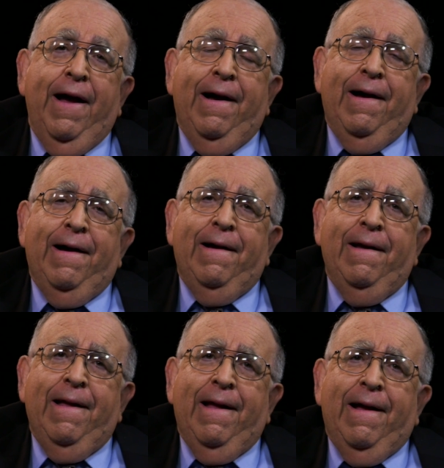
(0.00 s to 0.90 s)

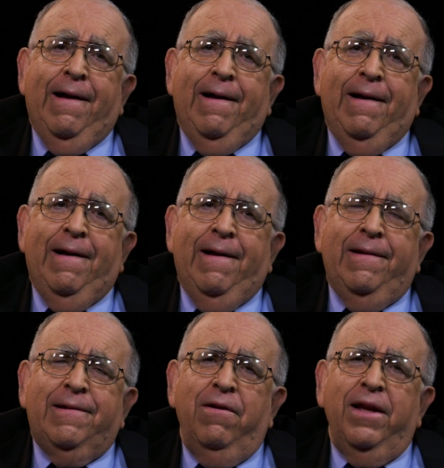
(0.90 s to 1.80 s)

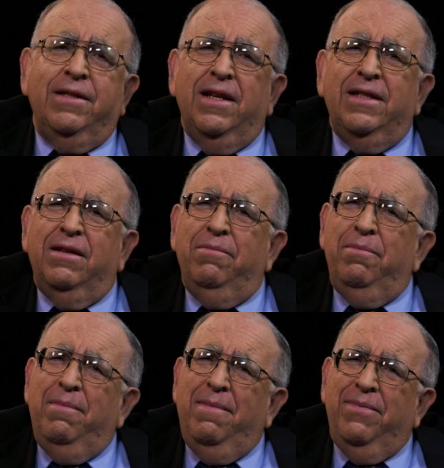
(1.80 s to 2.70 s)
So it's you
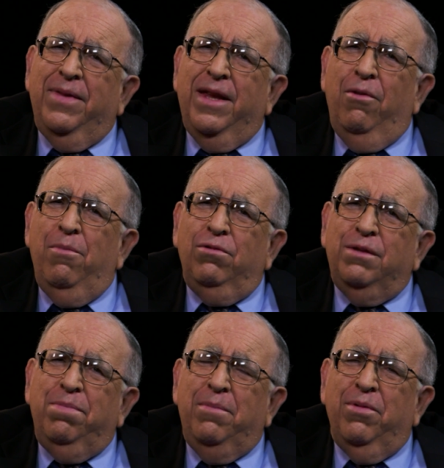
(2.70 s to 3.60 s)
know,
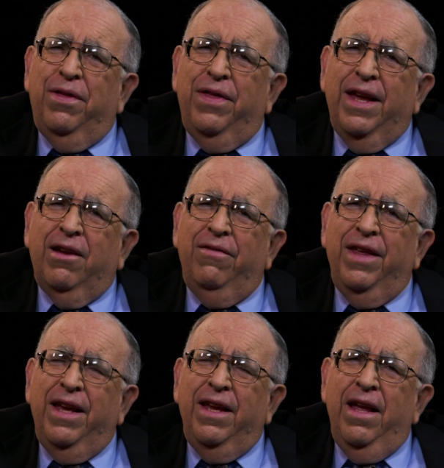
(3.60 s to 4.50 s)
most people think of
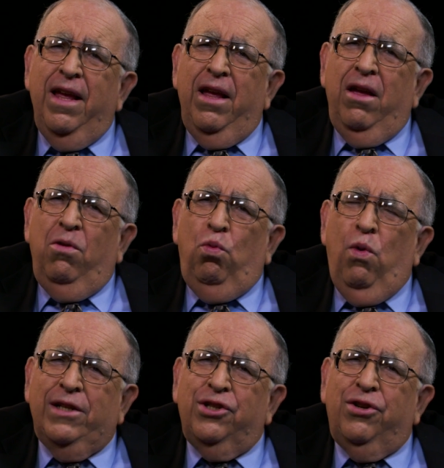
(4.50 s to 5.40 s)
the
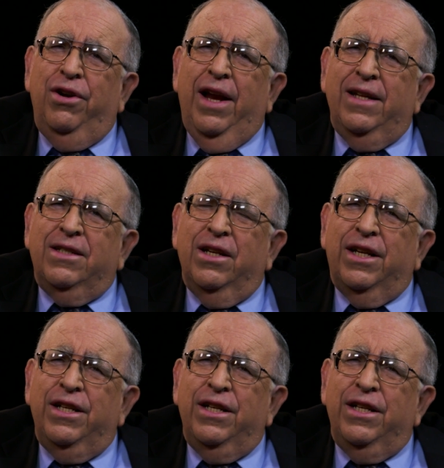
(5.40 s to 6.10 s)
Western as a